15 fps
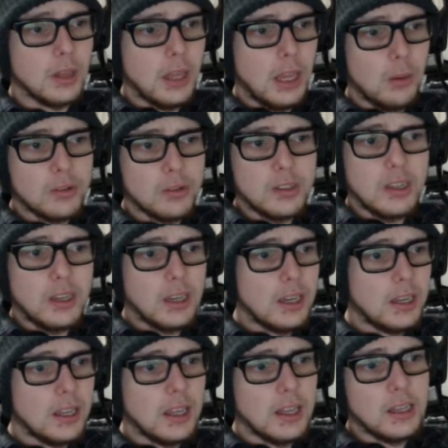wasn't
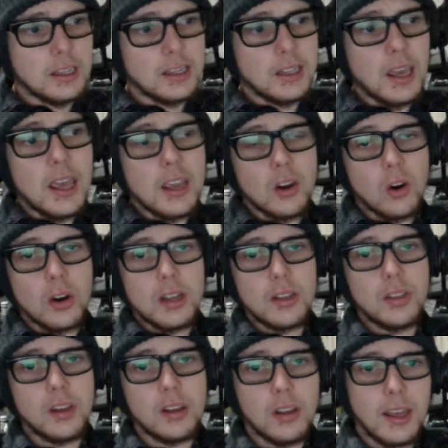in a gang or
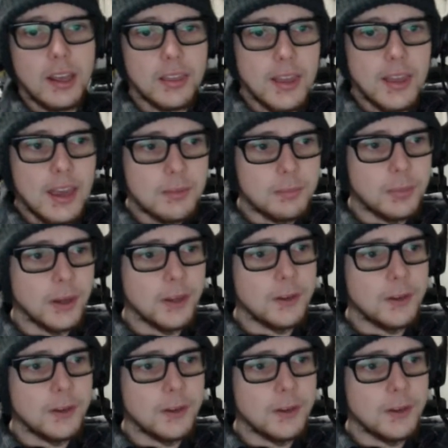anything like that, but